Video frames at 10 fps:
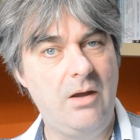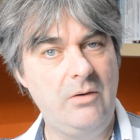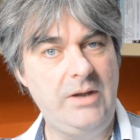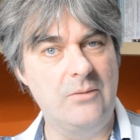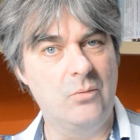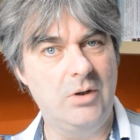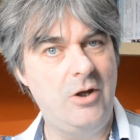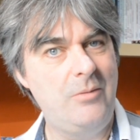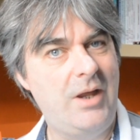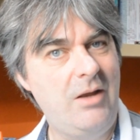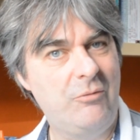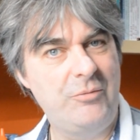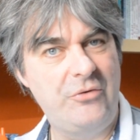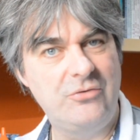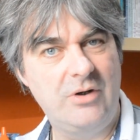Okay, well, I hope that helps,
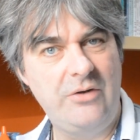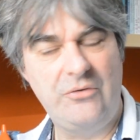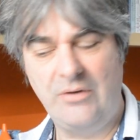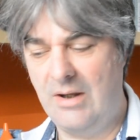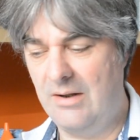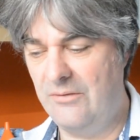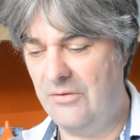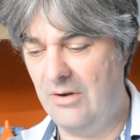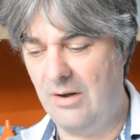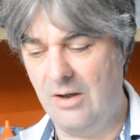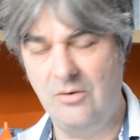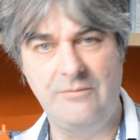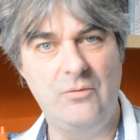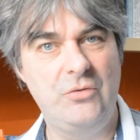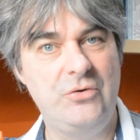Mrs. Trellis, and I
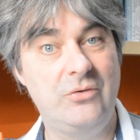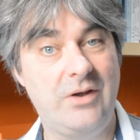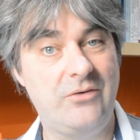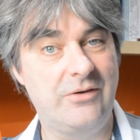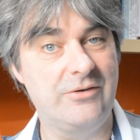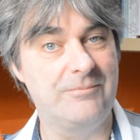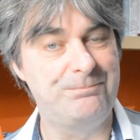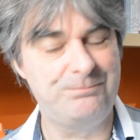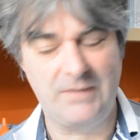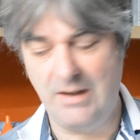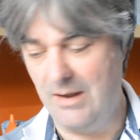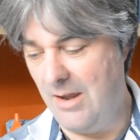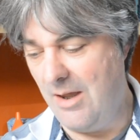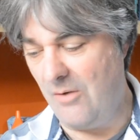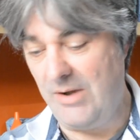look forward to your next letter.
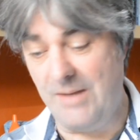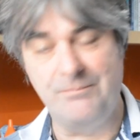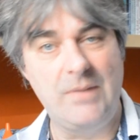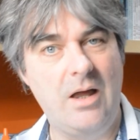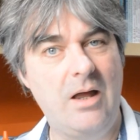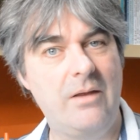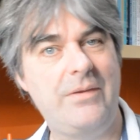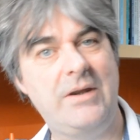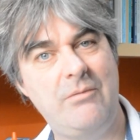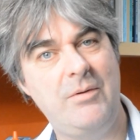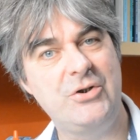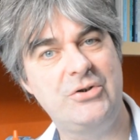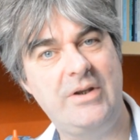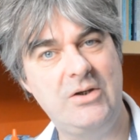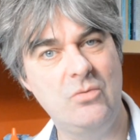Okay, thank you very
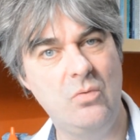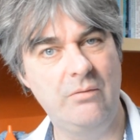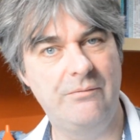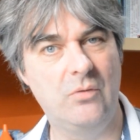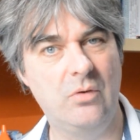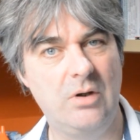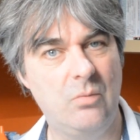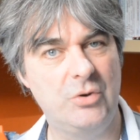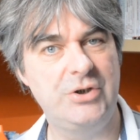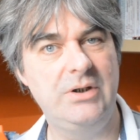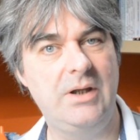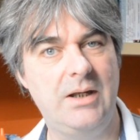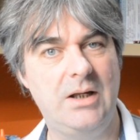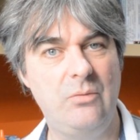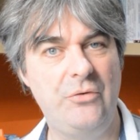much. Thank you all for watching,
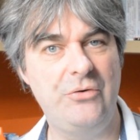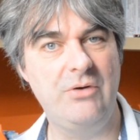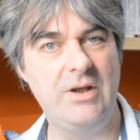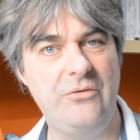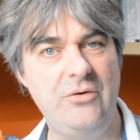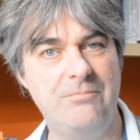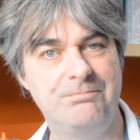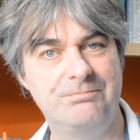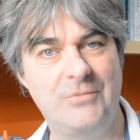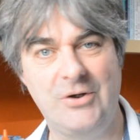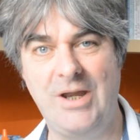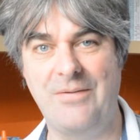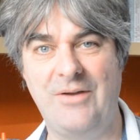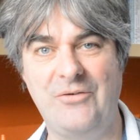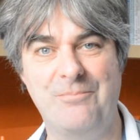and I will see you again soon.
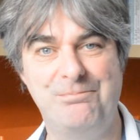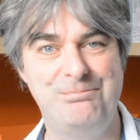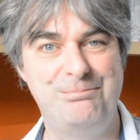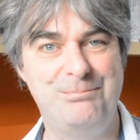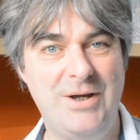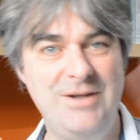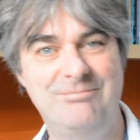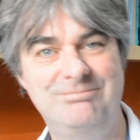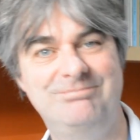Okay, thanks then. Bye.